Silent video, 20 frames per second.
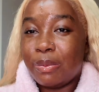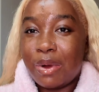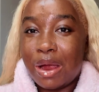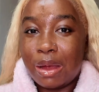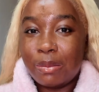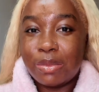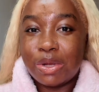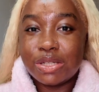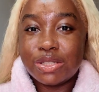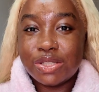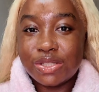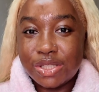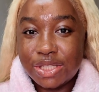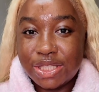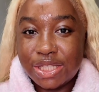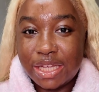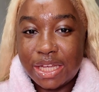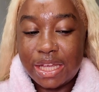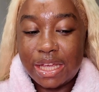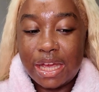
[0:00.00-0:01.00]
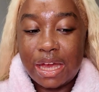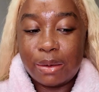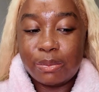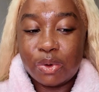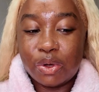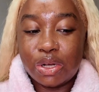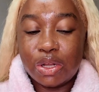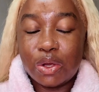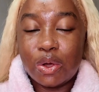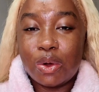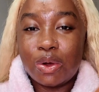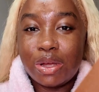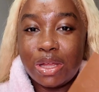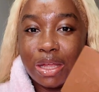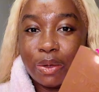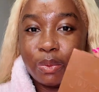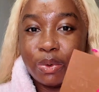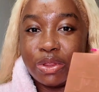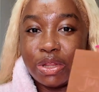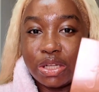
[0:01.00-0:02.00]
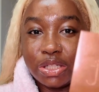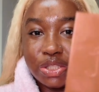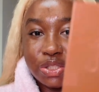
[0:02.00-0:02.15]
primer to sit, I'm going to go in with the